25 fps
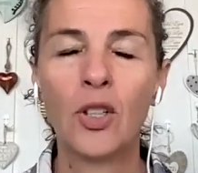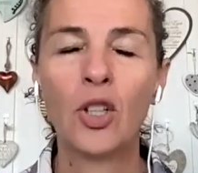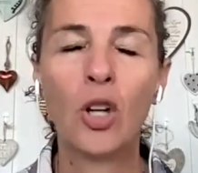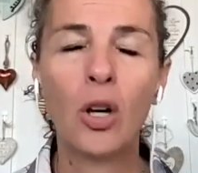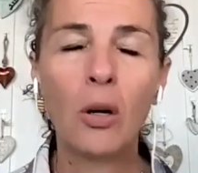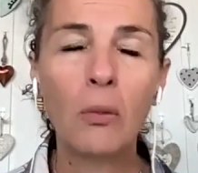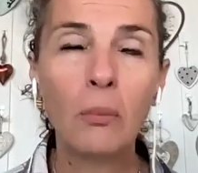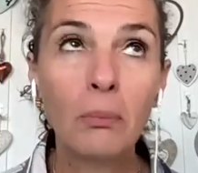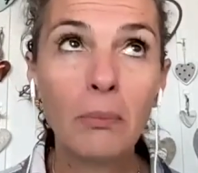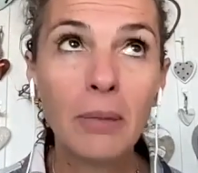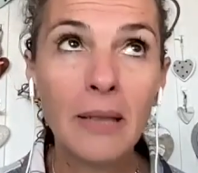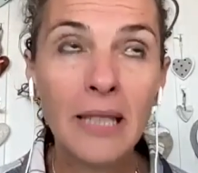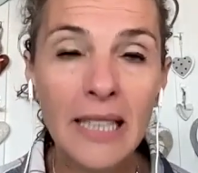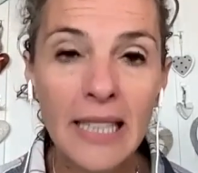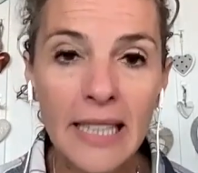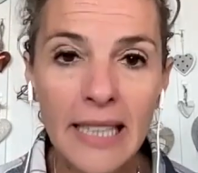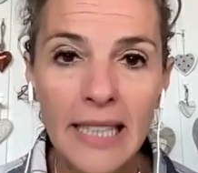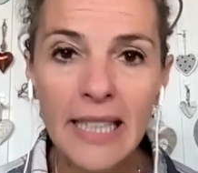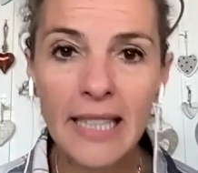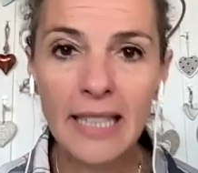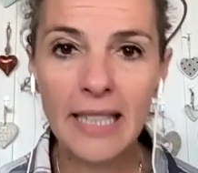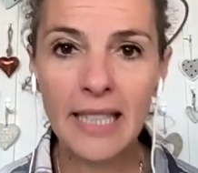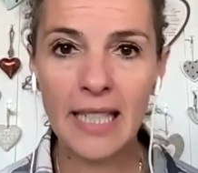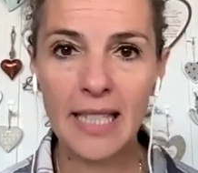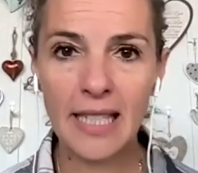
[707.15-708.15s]

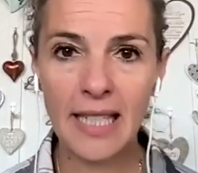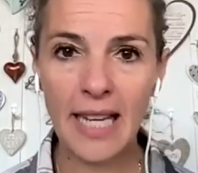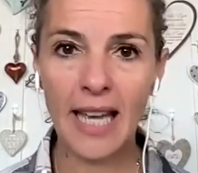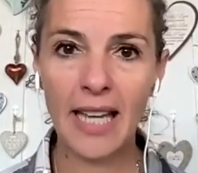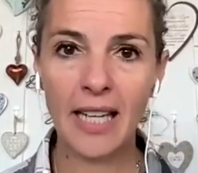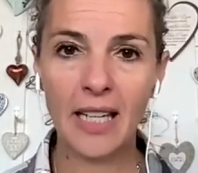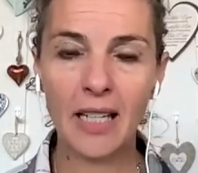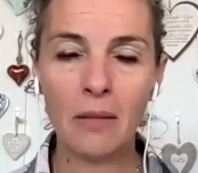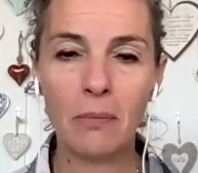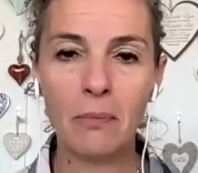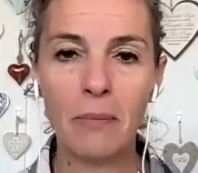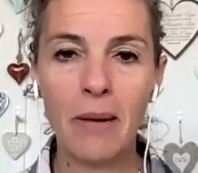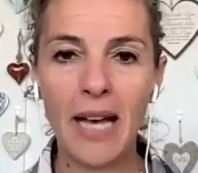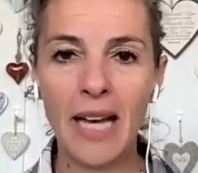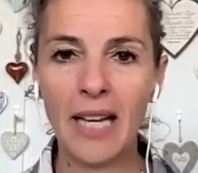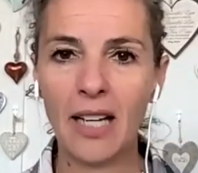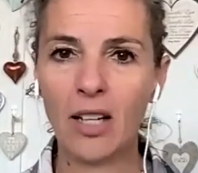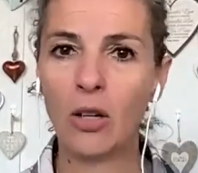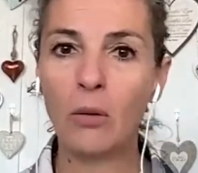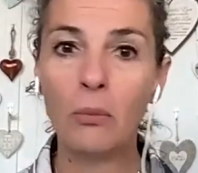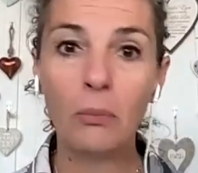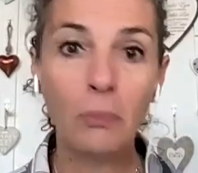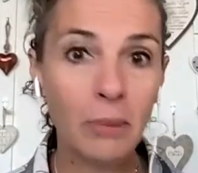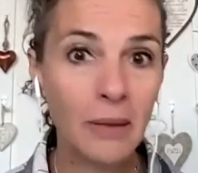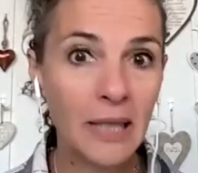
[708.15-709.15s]
completely taken
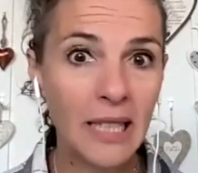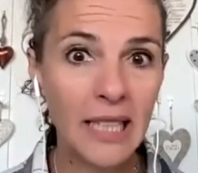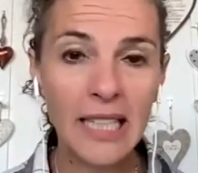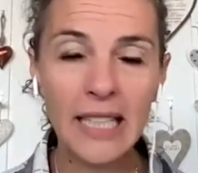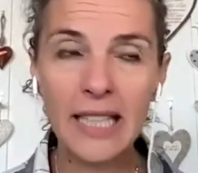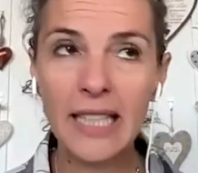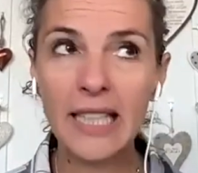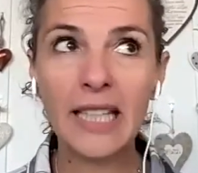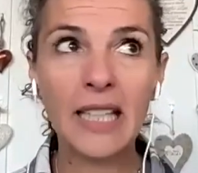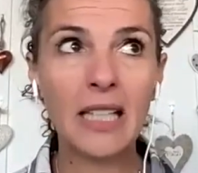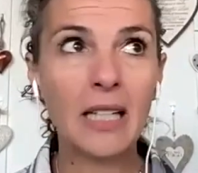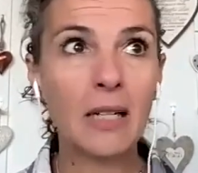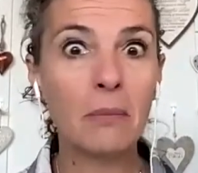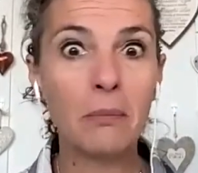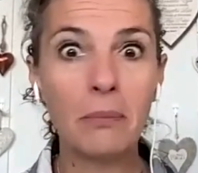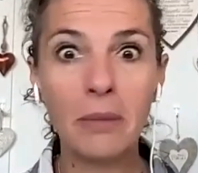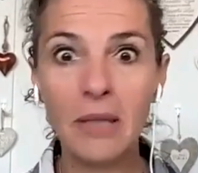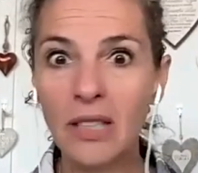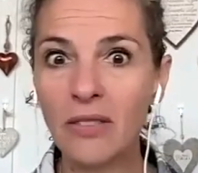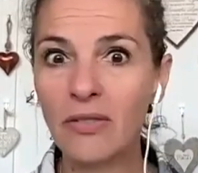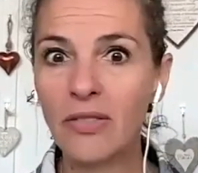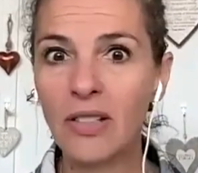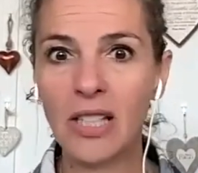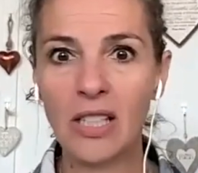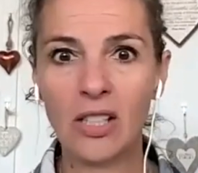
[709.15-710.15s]
back, completely
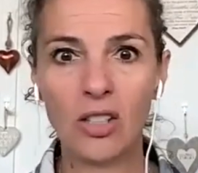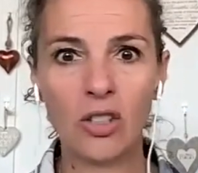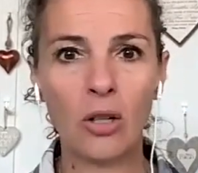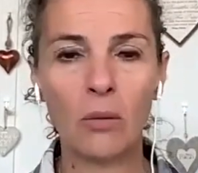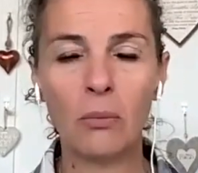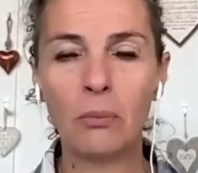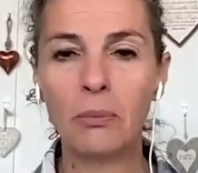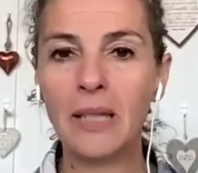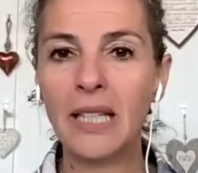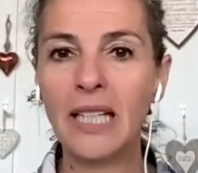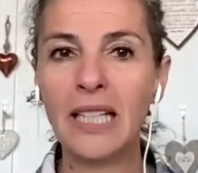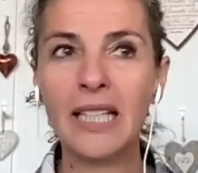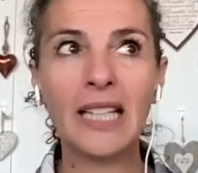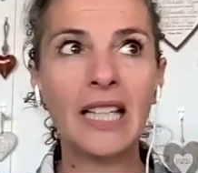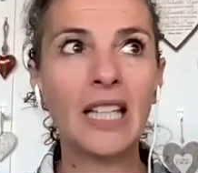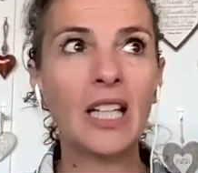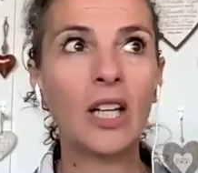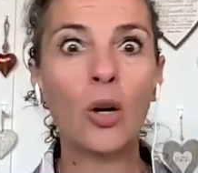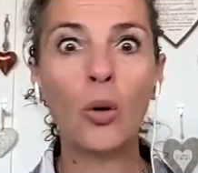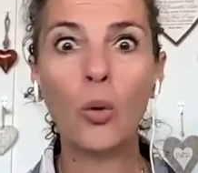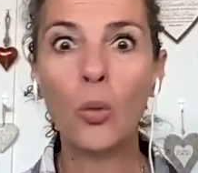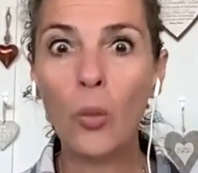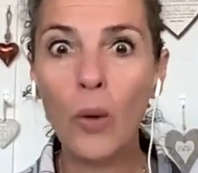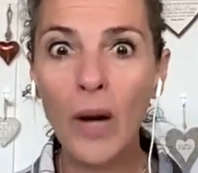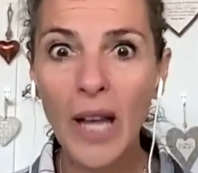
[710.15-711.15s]
oblivious,
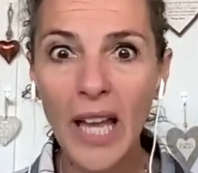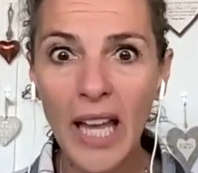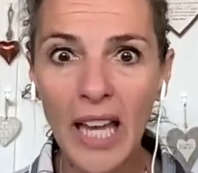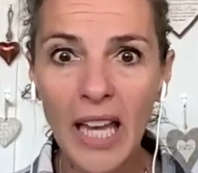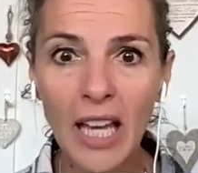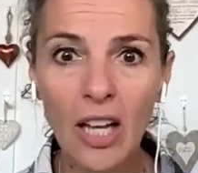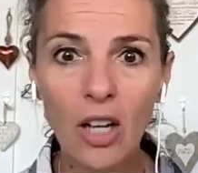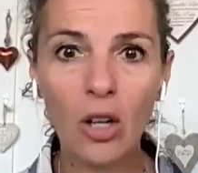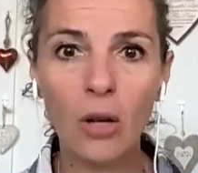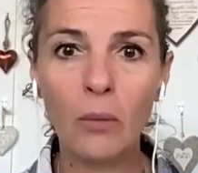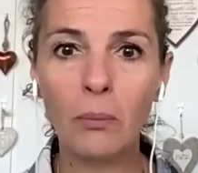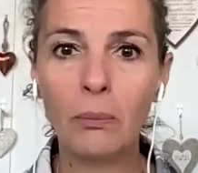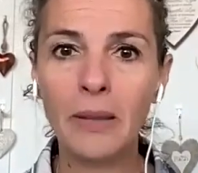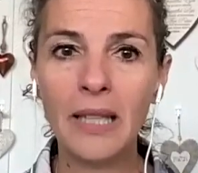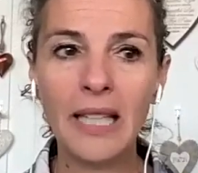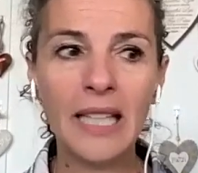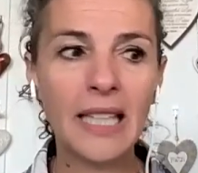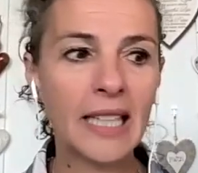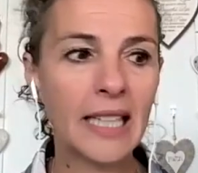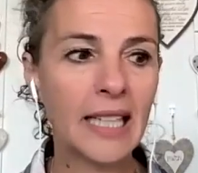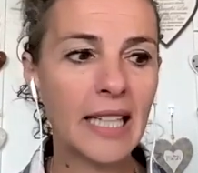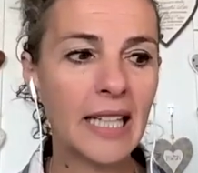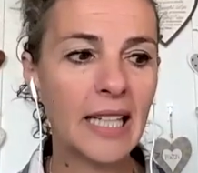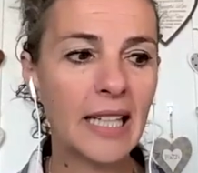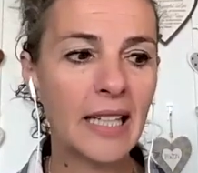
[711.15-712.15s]
completely aware,
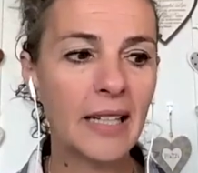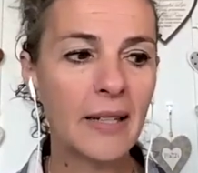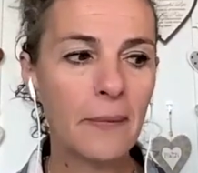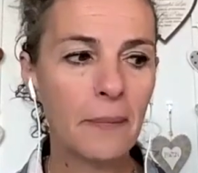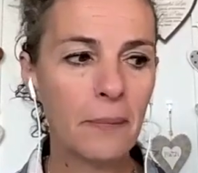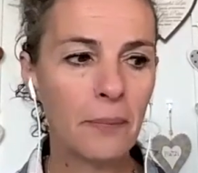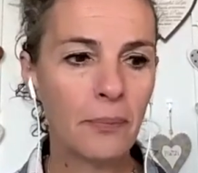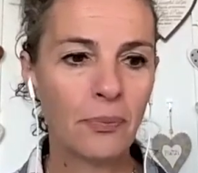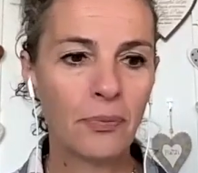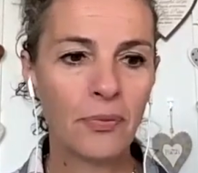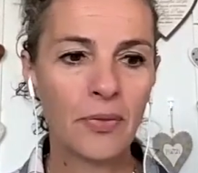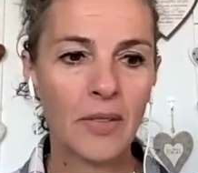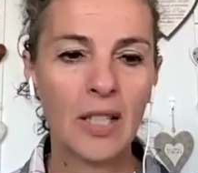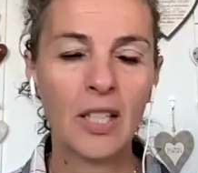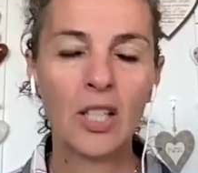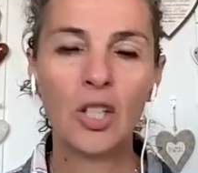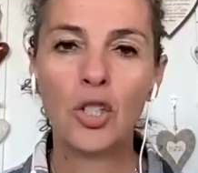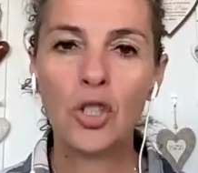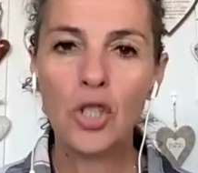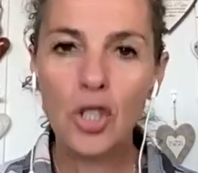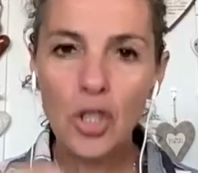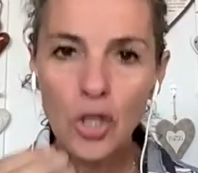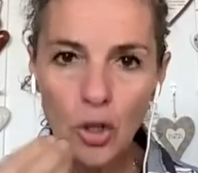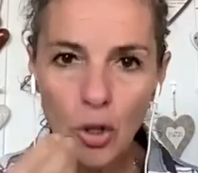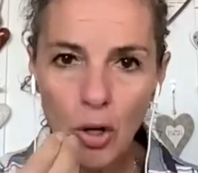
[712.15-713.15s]
completely,
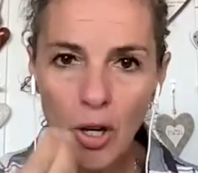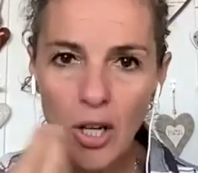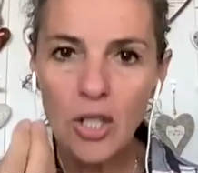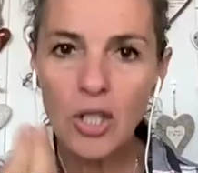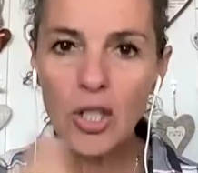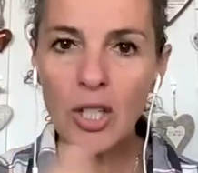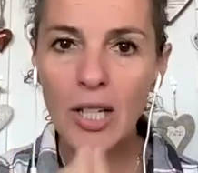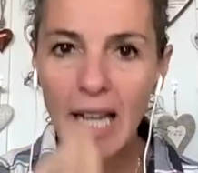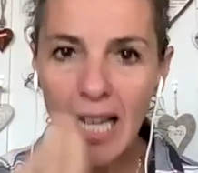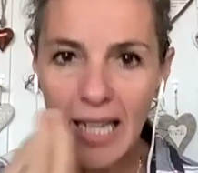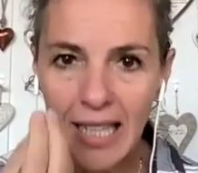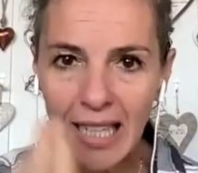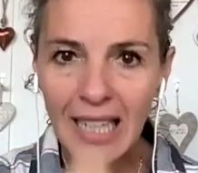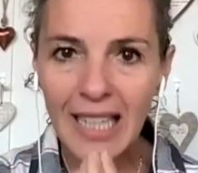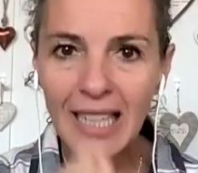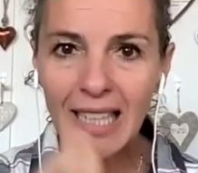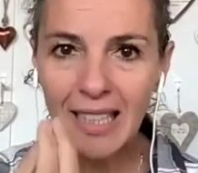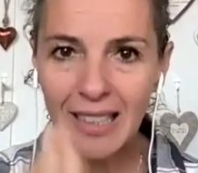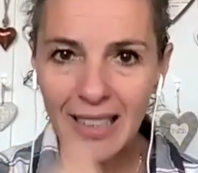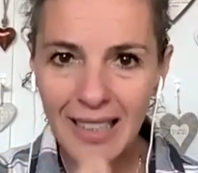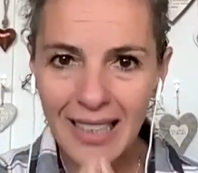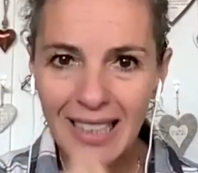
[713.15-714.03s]
you just go into like a